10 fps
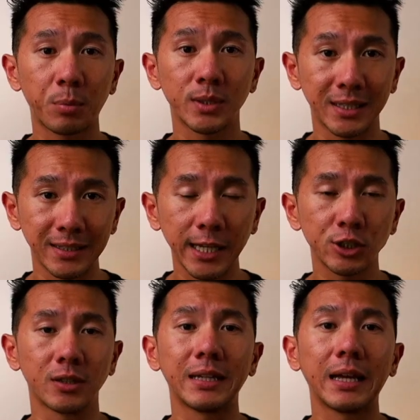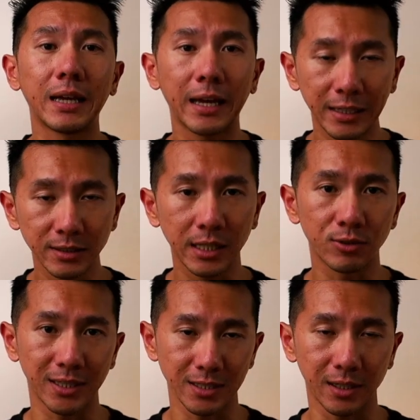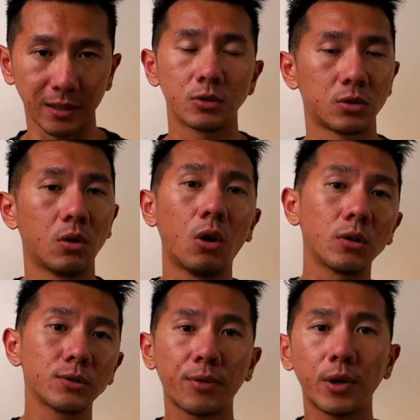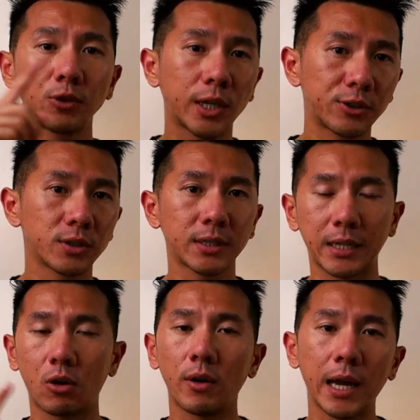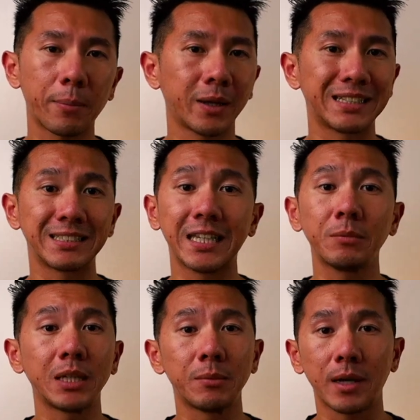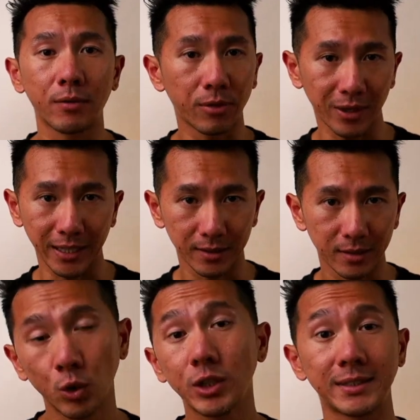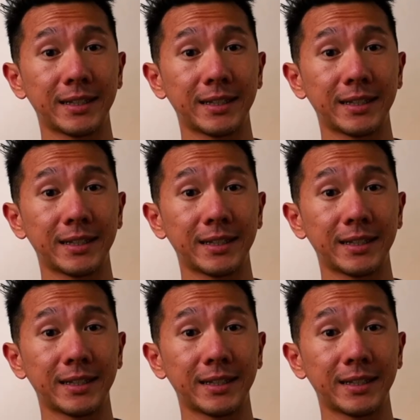the presentation asynchronously. So all those three changes can all happen in the same email thread, which is